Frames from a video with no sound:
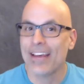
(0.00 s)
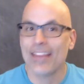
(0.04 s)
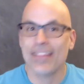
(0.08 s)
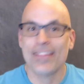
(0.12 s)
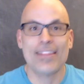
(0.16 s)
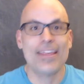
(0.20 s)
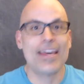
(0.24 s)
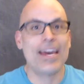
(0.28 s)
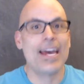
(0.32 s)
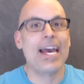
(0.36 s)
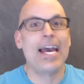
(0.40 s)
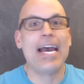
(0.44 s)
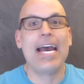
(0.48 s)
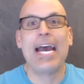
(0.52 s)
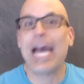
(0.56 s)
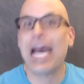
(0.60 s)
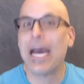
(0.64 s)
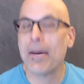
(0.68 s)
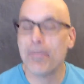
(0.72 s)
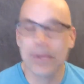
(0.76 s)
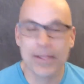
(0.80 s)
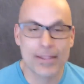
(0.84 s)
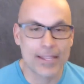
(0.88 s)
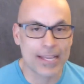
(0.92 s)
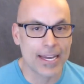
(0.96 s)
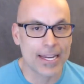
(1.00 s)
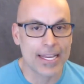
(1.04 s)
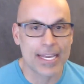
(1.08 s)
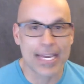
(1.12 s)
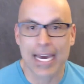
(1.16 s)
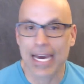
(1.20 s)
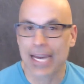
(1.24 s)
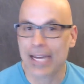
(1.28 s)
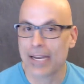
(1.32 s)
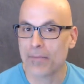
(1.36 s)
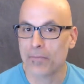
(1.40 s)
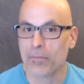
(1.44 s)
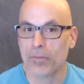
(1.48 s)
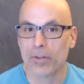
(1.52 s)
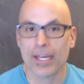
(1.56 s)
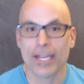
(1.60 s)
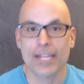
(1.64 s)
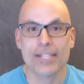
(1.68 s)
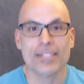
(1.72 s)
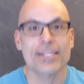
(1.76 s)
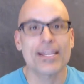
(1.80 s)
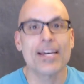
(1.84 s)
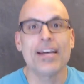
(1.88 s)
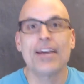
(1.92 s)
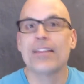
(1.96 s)
The habit that he had in
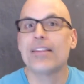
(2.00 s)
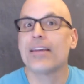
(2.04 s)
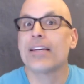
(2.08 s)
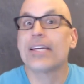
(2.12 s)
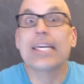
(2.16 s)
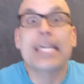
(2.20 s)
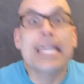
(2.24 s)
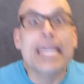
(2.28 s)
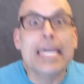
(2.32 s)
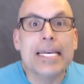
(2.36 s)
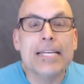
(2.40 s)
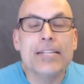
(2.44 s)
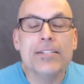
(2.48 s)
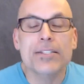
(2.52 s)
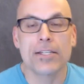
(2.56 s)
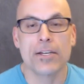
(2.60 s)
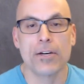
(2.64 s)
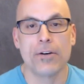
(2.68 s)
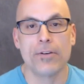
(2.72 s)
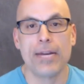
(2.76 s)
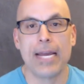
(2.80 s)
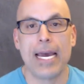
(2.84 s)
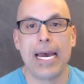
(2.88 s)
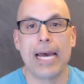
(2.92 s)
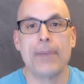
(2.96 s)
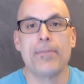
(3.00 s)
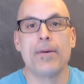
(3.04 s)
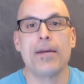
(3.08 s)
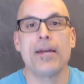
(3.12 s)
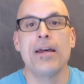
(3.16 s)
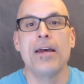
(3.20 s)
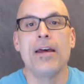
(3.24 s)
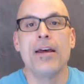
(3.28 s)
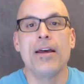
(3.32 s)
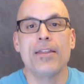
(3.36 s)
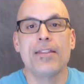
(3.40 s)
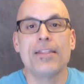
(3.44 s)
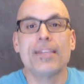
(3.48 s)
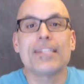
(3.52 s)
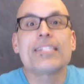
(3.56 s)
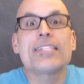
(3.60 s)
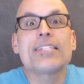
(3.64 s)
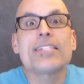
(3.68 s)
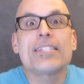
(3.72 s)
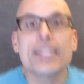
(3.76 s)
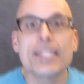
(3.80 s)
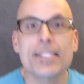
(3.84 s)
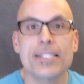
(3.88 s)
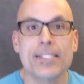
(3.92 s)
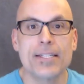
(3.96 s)
place, the keystone habit, the
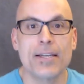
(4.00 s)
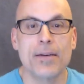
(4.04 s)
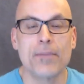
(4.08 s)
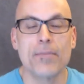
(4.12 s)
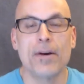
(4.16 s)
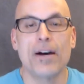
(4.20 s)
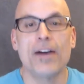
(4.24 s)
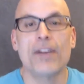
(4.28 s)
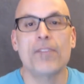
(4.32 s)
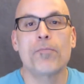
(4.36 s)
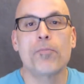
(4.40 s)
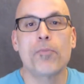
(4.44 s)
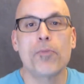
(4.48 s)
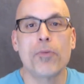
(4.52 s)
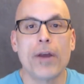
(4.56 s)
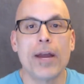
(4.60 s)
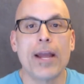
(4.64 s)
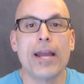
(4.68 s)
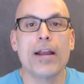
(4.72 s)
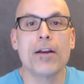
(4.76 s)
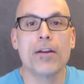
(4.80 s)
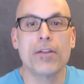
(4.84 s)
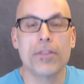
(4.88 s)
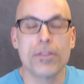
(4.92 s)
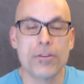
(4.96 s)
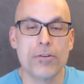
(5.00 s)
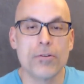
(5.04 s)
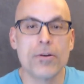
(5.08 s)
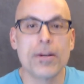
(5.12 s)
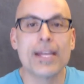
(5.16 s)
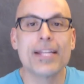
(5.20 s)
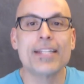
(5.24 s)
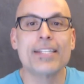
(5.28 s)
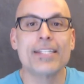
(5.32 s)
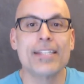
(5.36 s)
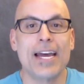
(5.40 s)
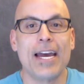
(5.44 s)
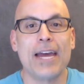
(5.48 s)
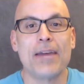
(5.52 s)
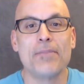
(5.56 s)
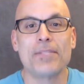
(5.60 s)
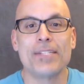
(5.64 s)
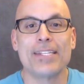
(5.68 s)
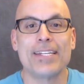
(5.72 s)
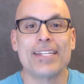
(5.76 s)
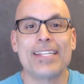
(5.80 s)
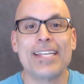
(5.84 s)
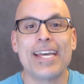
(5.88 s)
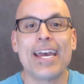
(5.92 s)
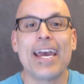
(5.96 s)
system of prayer three
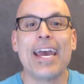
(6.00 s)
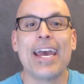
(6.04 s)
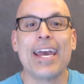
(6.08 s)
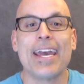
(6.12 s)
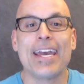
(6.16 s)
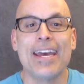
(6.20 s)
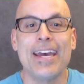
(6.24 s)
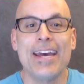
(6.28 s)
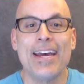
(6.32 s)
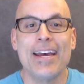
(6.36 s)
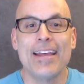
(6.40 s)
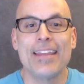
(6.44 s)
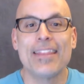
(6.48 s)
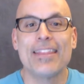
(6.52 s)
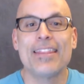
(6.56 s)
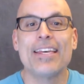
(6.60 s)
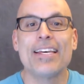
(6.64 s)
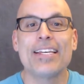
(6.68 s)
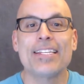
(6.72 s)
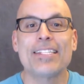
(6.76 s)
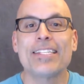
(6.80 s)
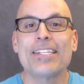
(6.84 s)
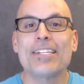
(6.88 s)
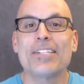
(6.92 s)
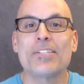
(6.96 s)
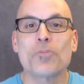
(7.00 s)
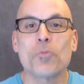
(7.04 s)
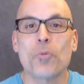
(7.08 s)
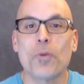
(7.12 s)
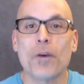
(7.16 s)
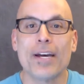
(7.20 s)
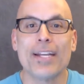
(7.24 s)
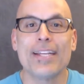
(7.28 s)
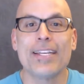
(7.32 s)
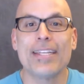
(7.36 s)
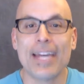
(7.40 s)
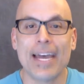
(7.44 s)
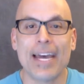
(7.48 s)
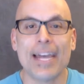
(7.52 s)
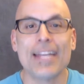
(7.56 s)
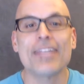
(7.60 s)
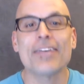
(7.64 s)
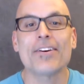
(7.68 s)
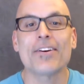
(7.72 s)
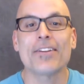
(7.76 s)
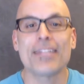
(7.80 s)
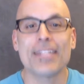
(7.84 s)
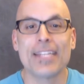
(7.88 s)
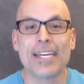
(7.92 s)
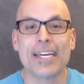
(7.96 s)
times a day. This is what
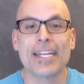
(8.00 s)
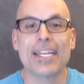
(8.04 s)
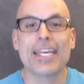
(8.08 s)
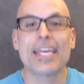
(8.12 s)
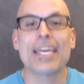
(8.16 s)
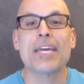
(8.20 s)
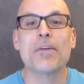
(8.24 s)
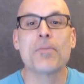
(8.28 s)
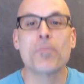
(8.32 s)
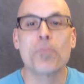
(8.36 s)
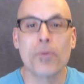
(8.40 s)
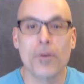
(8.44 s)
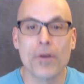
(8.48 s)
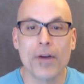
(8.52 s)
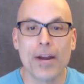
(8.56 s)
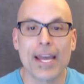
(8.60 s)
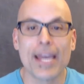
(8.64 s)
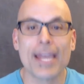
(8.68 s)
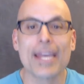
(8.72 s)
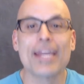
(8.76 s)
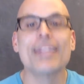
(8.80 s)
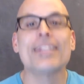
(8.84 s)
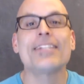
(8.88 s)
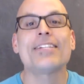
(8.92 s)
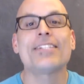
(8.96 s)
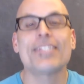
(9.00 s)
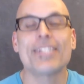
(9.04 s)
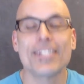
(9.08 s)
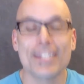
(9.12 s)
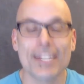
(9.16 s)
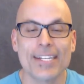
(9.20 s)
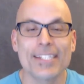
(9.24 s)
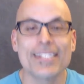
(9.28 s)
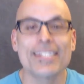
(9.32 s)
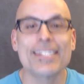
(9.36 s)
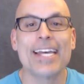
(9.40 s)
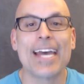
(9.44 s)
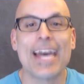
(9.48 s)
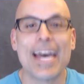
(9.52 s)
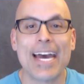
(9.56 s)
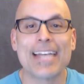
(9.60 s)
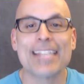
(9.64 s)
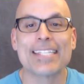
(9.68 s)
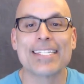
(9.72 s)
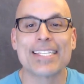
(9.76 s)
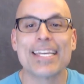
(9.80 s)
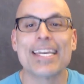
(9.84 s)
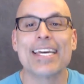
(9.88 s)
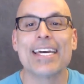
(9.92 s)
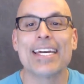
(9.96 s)
Daniel did. He prayed just
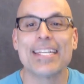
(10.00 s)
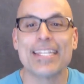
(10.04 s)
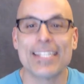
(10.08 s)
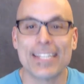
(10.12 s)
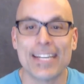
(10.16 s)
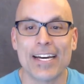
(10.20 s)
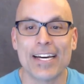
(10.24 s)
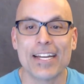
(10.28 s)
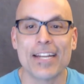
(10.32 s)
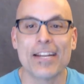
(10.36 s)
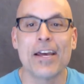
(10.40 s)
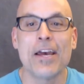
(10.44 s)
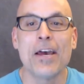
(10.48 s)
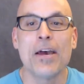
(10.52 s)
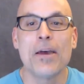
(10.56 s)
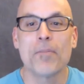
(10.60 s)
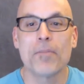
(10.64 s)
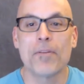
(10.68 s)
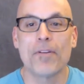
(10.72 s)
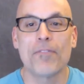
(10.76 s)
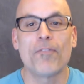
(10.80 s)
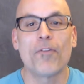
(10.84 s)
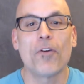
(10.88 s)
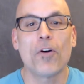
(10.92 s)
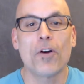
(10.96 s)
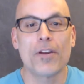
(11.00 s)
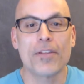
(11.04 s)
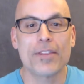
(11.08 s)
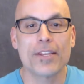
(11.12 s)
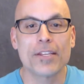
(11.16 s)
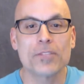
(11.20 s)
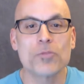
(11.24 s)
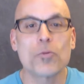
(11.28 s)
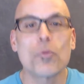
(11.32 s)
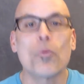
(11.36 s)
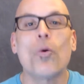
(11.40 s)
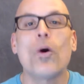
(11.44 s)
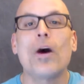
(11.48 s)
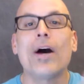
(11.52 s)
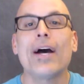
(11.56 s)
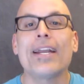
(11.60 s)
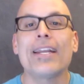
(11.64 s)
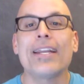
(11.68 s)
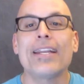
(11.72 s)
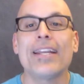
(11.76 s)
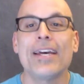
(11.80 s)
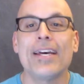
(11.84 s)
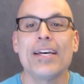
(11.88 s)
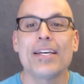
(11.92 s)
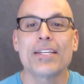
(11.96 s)
as he had done before. This
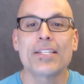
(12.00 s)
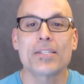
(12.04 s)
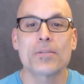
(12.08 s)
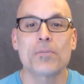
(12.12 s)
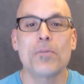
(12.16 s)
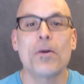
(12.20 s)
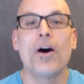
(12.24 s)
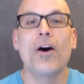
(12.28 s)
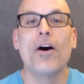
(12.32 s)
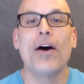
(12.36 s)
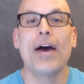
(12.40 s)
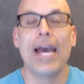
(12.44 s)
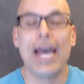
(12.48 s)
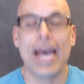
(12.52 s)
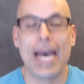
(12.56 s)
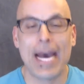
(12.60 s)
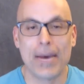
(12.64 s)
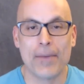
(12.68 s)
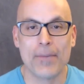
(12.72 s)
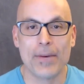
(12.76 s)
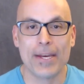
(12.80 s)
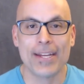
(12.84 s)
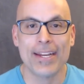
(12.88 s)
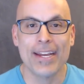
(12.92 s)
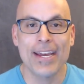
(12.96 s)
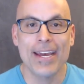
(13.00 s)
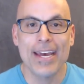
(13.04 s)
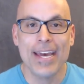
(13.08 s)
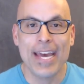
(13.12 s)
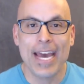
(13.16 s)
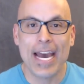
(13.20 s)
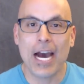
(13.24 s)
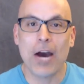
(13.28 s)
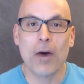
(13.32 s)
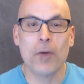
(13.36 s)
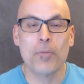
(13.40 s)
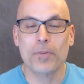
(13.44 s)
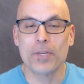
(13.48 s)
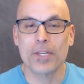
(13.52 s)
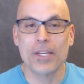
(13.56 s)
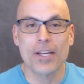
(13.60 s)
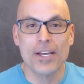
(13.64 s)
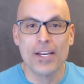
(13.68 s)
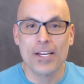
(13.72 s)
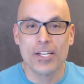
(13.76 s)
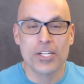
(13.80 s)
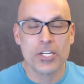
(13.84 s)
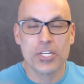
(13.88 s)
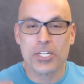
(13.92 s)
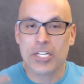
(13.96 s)
one small habit helped
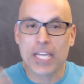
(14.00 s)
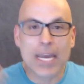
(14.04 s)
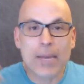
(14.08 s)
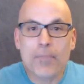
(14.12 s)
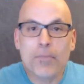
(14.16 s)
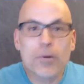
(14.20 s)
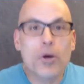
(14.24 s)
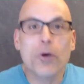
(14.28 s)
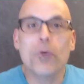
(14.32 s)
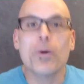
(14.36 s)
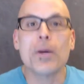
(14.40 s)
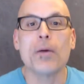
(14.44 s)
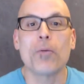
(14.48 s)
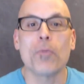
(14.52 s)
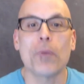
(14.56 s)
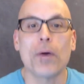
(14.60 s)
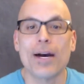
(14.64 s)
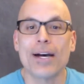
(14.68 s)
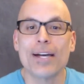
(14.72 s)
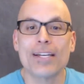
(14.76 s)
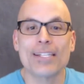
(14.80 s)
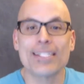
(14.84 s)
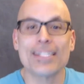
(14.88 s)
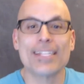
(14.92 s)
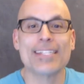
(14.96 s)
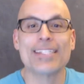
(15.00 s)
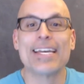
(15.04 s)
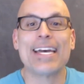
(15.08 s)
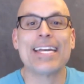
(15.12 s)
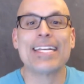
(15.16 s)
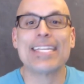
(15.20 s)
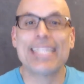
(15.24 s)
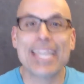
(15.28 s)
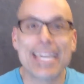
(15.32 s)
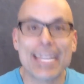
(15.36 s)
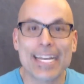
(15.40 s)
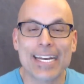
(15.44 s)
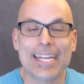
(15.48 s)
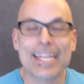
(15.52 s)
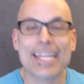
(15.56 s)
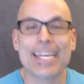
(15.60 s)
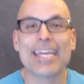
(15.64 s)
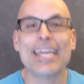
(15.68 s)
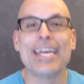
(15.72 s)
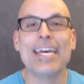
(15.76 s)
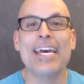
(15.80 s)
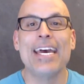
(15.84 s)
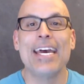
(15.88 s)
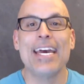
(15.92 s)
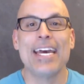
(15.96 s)
shape who he was, his
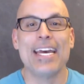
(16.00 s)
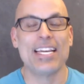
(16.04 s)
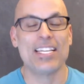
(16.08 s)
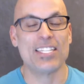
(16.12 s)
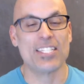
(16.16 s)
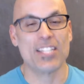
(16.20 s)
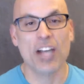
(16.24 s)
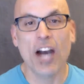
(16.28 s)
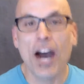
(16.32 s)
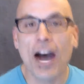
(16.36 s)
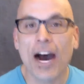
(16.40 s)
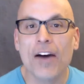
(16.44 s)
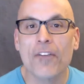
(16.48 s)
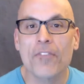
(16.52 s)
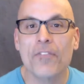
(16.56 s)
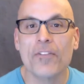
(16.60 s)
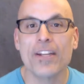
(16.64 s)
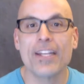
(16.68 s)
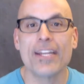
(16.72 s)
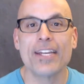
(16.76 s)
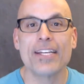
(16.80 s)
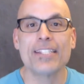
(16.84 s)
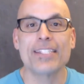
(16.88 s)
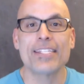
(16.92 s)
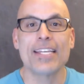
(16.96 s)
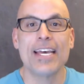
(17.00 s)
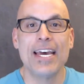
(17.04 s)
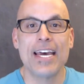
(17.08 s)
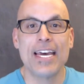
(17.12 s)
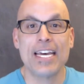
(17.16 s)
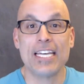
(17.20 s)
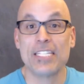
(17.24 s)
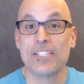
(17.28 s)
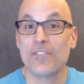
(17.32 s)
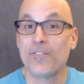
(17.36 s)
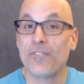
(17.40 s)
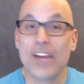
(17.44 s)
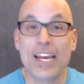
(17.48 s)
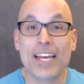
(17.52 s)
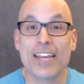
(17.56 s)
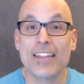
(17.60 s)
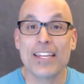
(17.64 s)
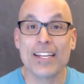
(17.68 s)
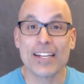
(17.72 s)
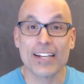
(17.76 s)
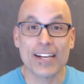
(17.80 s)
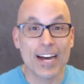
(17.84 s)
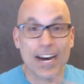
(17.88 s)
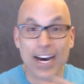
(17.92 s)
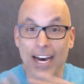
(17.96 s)
identity, his confidence, his faith
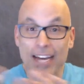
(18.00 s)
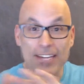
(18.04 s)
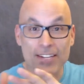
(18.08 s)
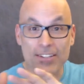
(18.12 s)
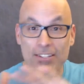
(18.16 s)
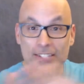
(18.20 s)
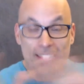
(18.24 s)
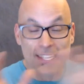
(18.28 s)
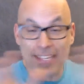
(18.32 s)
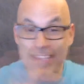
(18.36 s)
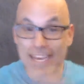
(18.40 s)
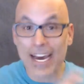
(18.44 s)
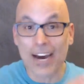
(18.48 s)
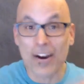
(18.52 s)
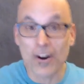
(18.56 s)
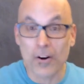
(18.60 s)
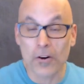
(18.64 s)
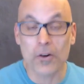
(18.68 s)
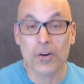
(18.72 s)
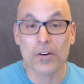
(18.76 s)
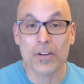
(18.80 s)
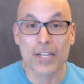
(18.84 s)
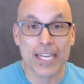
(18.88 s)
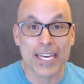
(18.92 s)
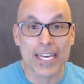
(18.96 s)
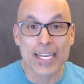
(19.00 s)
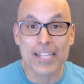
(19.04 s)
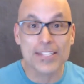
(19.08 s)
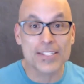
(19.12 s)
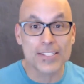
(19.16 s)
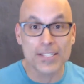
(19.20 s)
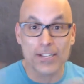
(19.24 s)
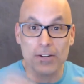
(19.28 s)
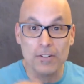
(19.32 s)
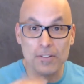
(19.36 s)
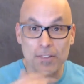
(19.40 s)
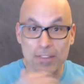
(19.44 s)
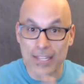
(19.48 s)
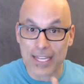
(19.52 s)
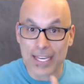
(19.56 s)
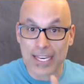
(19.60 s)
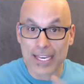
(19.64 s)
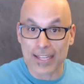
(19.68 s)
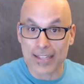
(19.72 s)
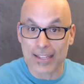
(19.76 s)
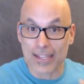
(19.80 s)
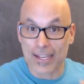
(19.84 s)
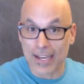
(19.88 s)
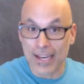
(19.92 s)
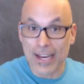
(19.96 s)
in God. You see that whole keystone
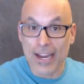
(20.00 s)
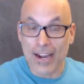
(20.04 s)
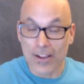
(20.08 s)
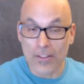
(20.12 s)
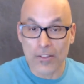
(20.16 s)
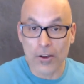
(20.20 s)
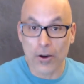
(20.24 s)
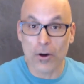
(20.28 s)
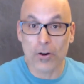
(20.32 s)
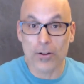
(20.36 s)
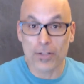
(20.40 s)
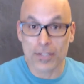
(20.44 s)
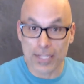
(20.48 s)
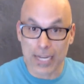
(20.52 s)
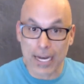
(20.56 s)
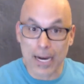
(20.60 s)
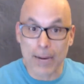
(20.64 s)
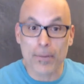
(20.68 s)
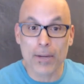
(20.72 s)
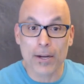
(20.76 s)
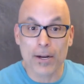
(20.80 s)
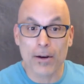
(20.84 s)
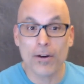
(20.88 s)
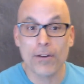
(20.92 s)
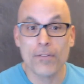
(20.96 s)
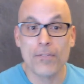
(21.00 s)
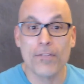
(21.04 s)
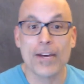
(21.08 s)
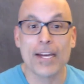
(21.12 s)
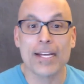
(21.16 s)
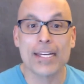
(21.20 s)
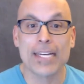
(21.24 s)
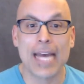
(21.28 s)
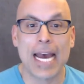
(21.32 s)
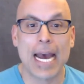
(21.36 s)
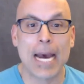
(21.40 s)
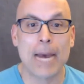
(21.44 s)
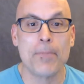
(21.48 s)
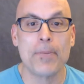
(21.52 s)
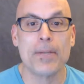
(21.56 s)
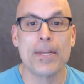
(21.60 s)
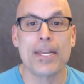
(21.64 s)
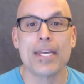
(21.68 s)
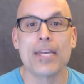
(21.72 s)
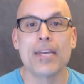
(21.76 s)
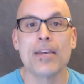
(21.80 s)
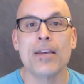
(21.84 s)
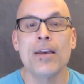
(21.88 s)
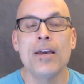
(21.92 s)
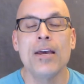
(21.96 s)
thing, the, the whole domino effect
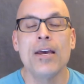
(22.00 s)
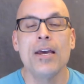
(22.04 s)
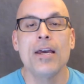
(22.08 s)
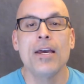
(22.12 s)
happening.